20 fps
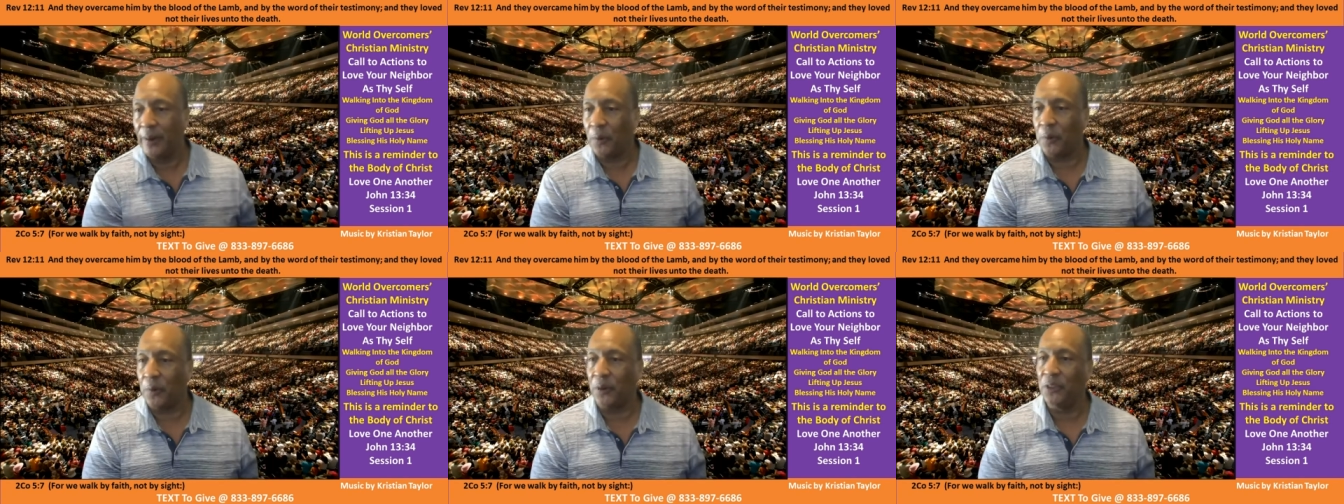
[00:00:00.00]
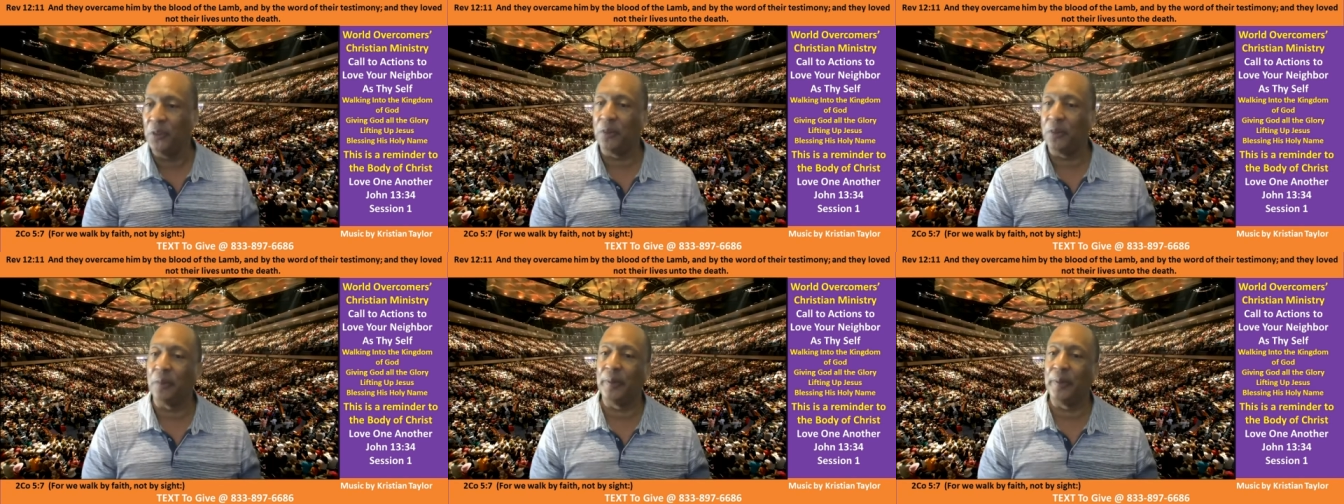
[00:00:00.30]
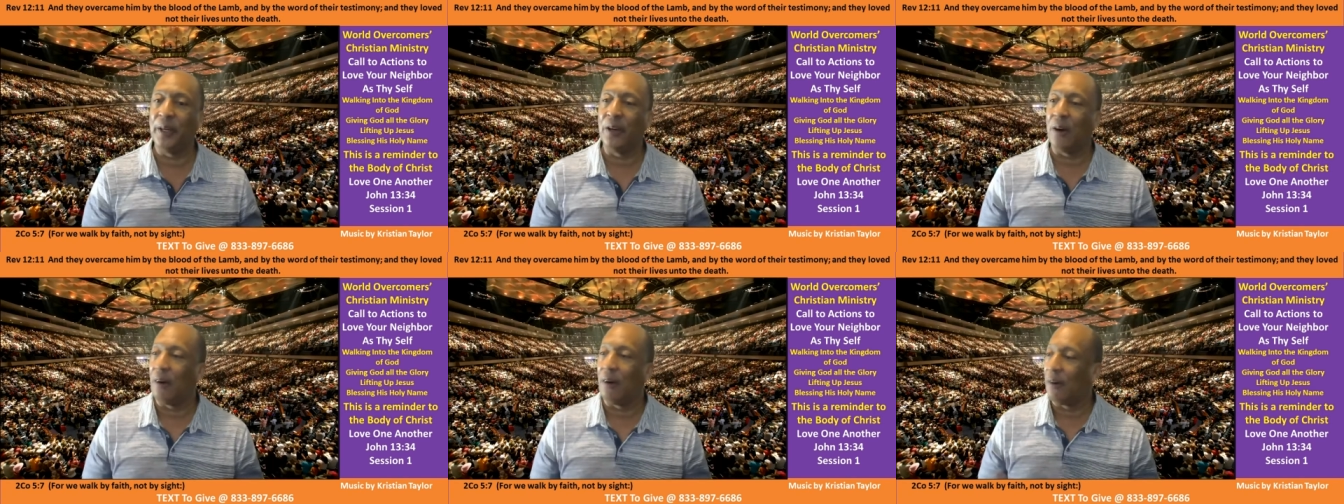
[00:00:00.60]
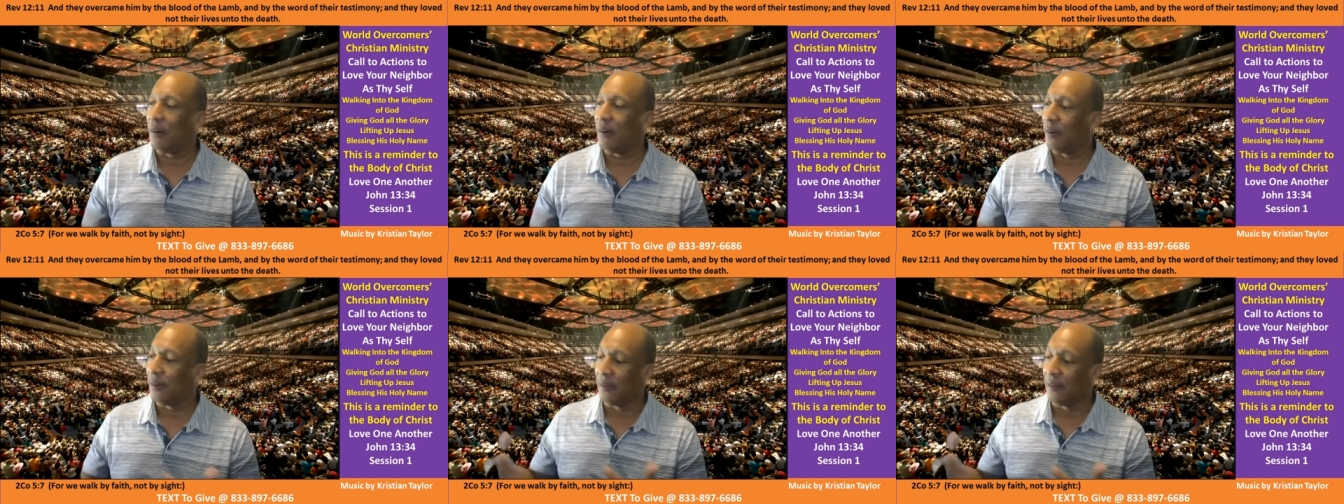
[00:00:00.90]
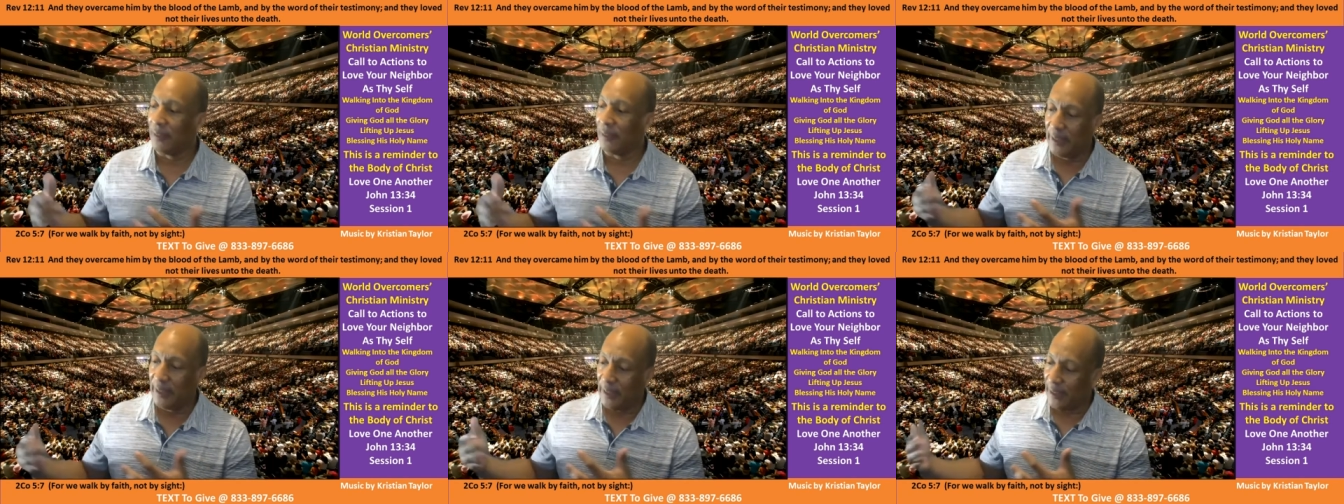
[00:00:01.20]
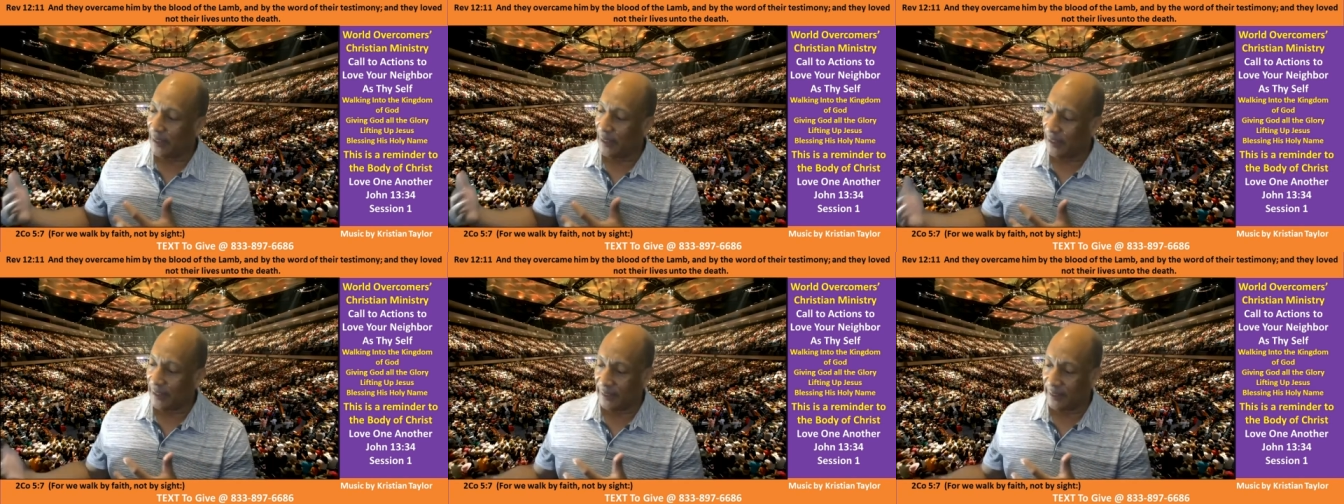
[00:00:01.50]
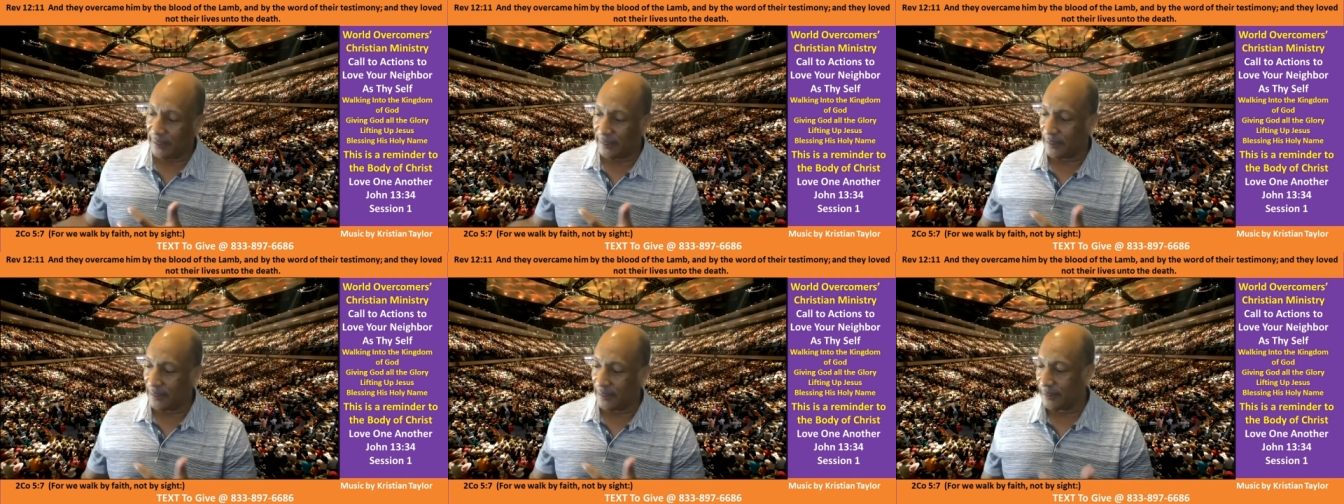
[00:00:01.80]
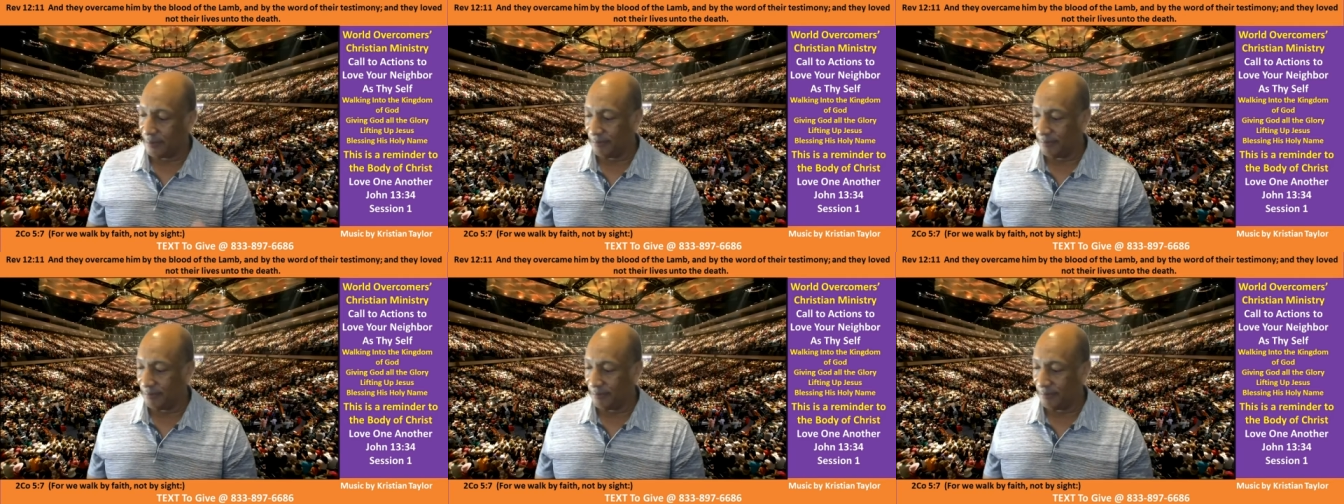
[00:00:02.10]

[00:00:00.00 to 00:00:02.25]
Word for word: or you want to be called uh,